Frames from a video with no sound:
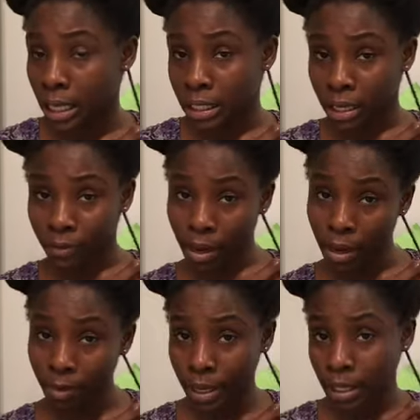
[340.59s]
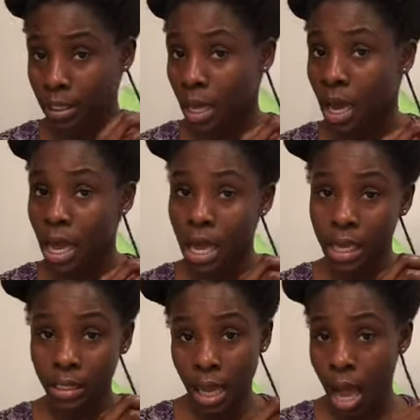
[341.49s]
is a very fine
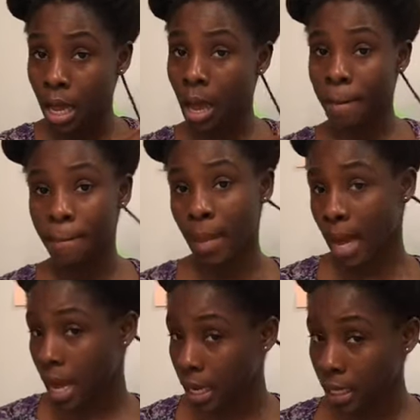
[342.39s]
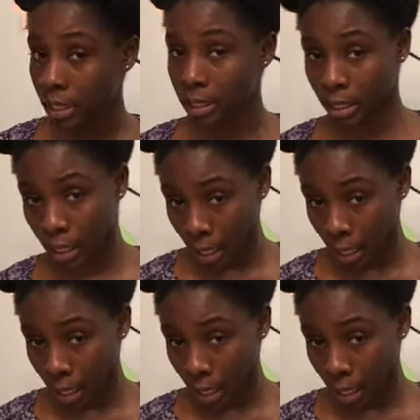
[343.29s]
commodity.